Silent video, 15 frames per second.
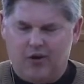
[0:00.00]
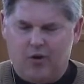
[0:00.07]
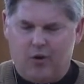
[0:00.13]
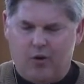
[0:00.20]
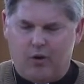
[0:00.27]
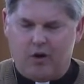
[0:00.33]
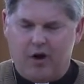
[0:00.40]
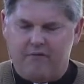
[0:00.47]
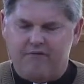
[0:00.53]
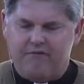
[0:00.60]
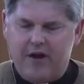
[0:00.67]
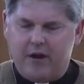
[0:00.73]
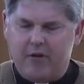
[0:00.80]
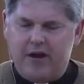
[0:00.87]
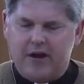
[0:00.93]
or a
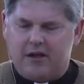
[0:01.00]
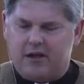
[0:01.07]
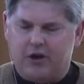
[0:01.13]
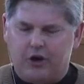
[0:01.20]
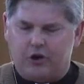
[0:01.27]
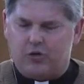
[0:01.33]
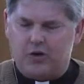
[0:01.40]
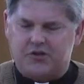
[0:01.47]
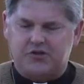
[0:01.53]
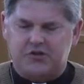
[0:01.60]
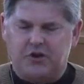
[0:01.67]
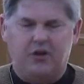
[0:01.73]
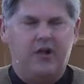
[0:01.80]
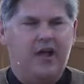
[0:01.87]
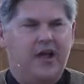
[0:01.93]
very clear
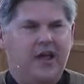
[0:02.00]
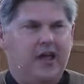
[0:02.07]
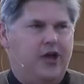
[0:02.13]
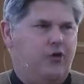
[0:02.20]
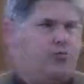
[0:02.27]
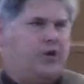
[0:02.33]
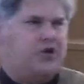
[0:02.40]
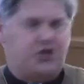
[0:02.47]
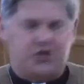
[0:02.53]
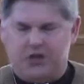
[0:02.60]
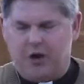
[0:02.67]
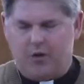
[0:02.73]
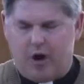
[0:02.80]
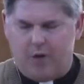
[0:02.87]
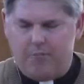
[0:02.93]
crystal in which
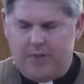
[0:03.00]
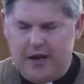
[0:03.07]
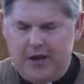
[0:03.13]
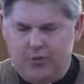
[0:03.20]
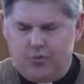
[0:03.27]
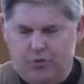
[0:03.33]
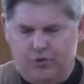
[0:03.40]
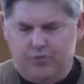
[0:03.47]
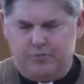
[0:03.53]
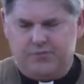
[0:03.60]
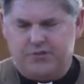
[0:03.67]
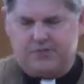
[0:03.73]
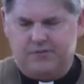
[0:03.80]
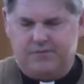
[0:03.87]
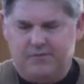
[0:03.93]
there are many
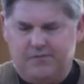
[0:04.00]
rooms.